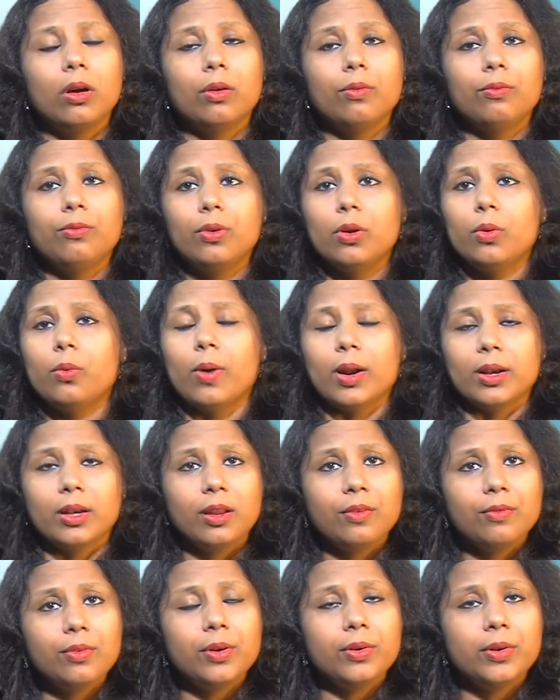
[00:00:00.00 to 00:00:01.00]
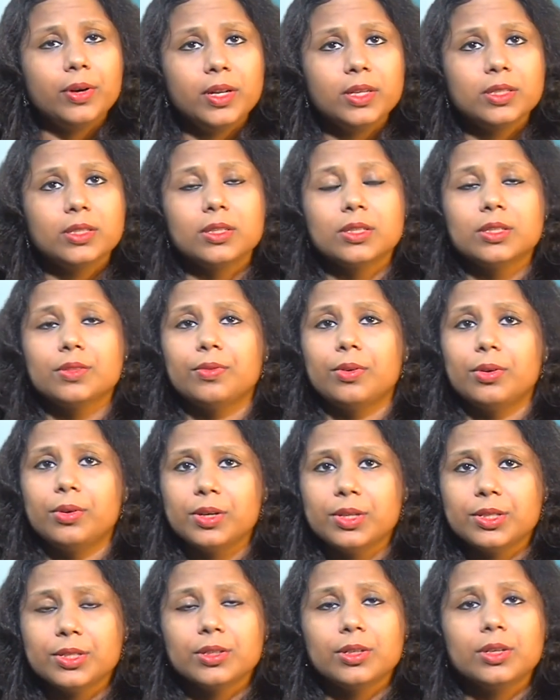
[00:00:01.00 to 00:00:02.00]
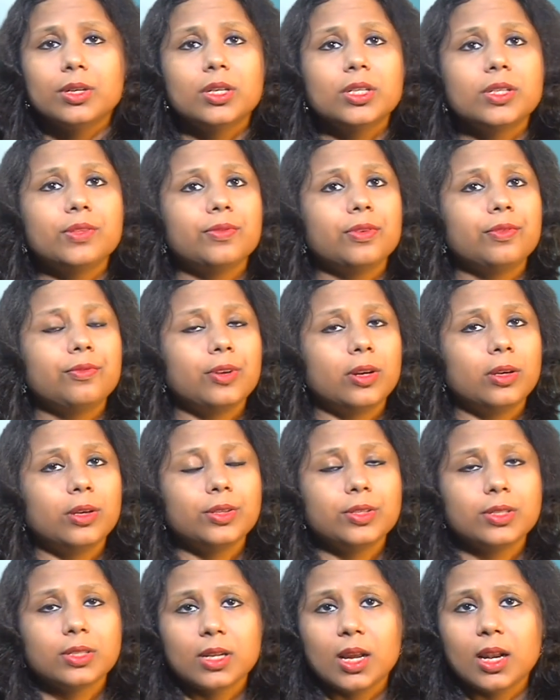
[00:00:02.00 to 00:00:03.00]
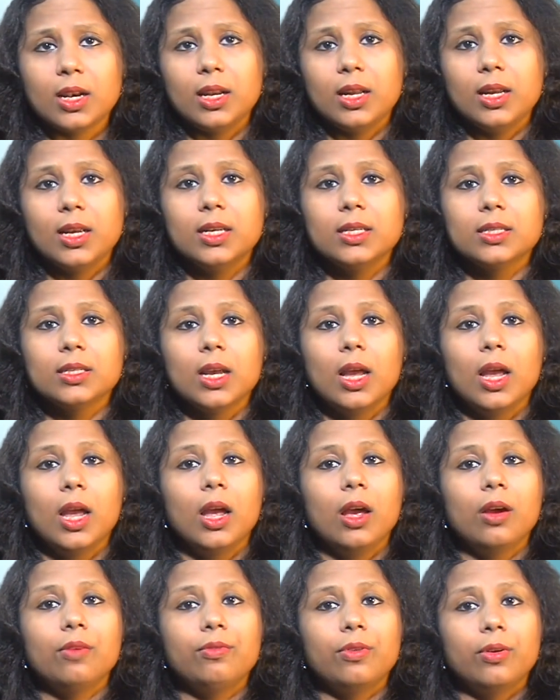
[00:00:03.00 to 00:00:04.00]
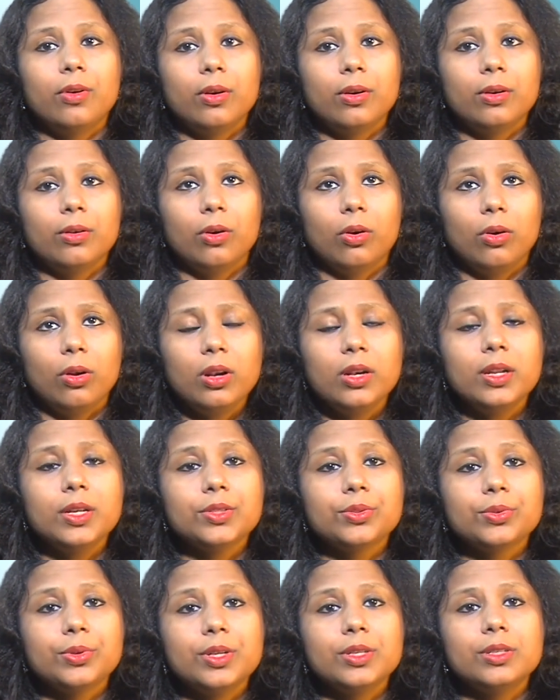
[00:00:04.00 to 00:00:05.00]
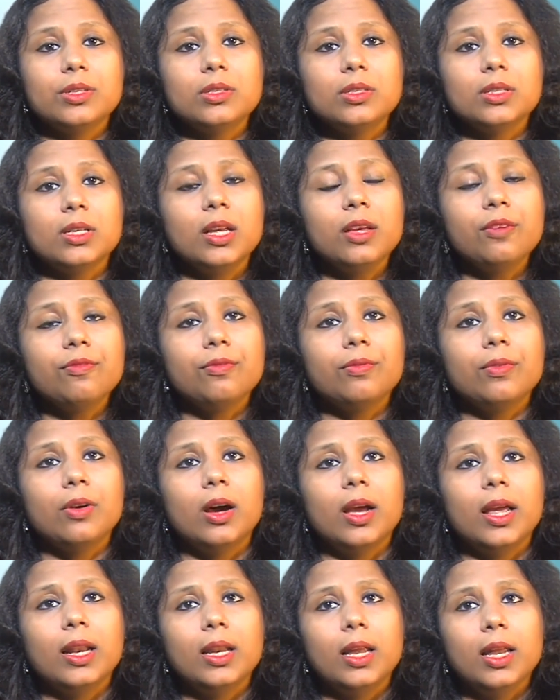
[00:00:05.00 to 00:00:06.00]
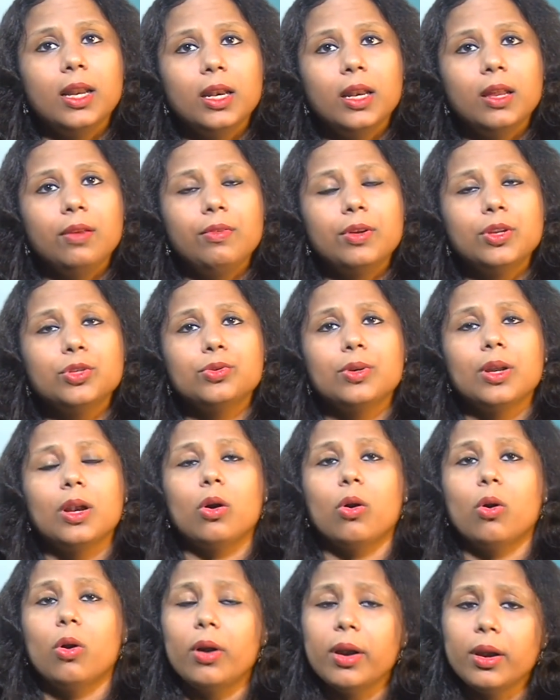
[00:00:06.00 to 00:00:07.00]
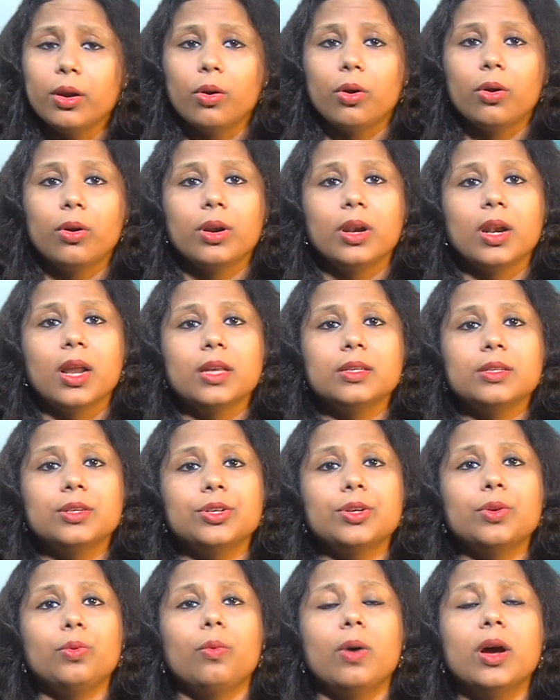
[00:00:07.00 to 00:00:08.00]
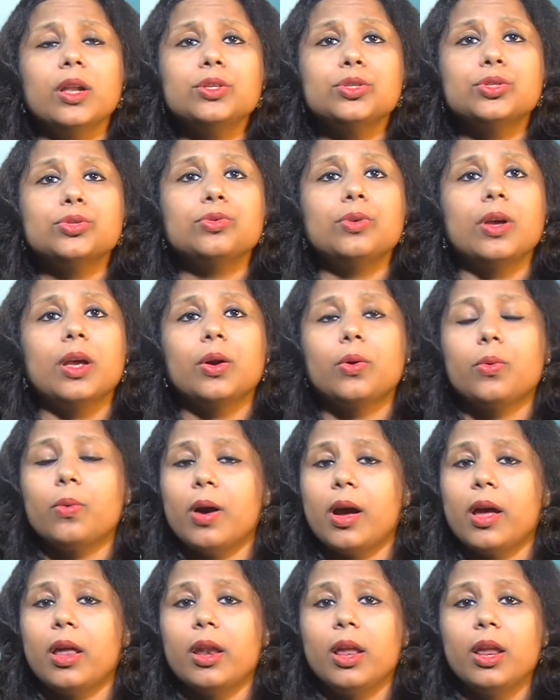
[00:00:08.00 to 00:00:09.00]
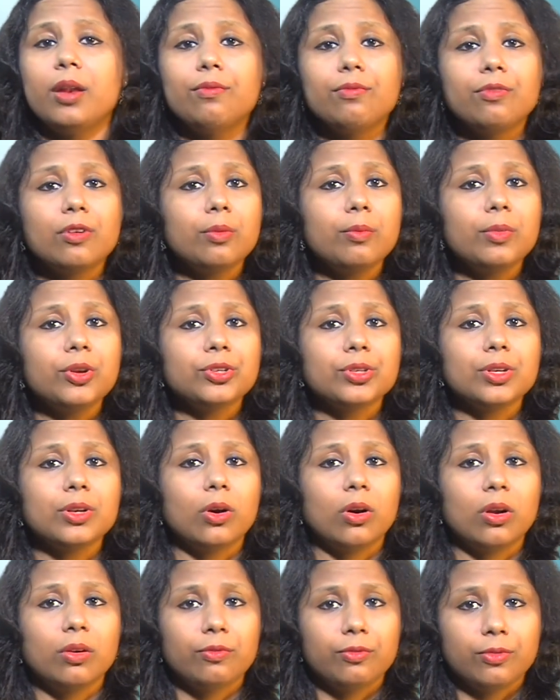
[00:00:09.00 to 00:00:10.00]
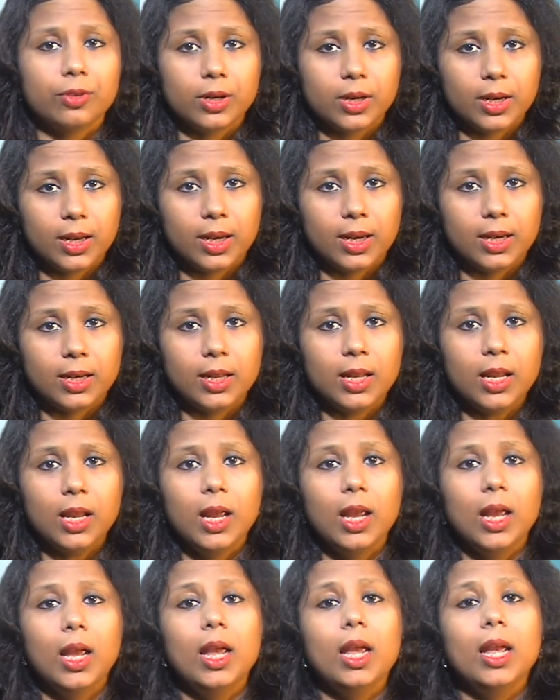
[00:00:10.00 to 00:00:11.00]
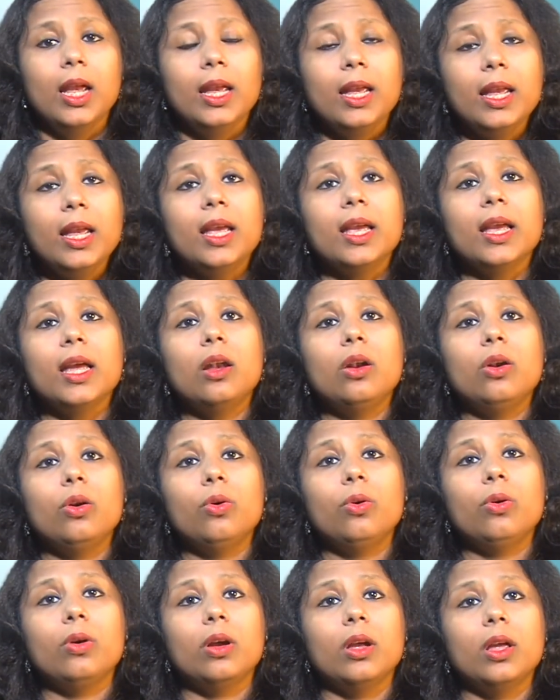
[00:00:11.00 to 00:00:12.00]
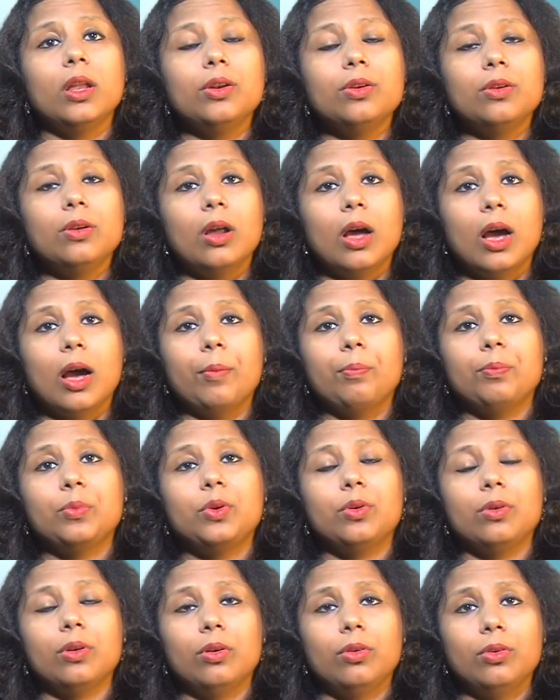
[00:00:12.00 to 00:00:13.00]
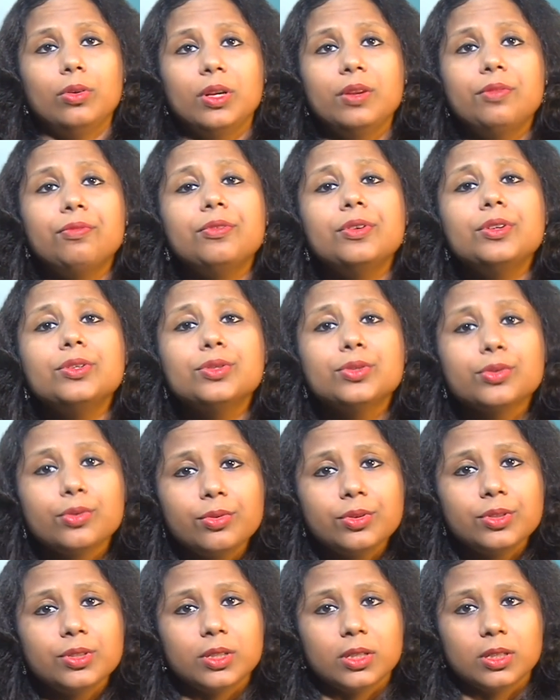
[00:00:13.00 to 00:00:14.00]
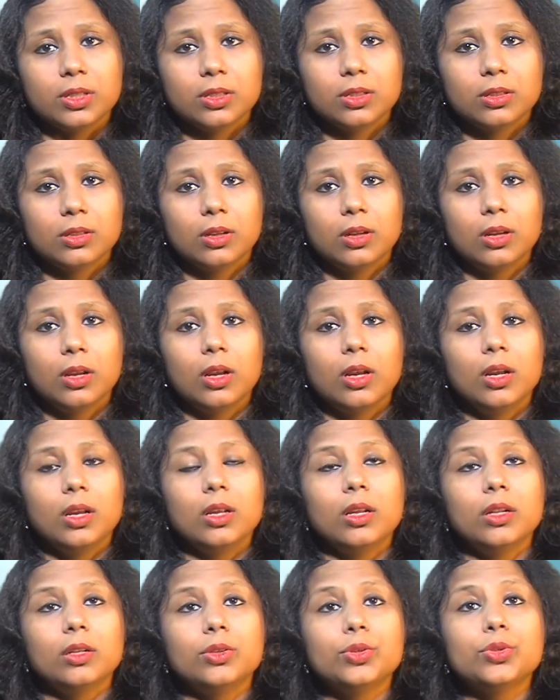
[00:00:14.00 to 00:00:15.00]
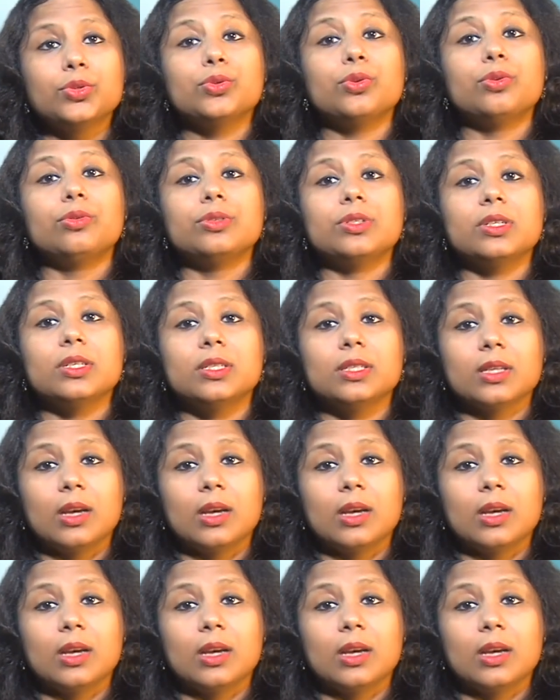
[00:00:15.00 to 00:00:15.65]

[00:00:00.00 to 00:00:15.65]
for whatever reasons, for research, for further studies, for all these reasons, if an individual or an organization wants to acquire information on fertility, he can look up to different sources. The sources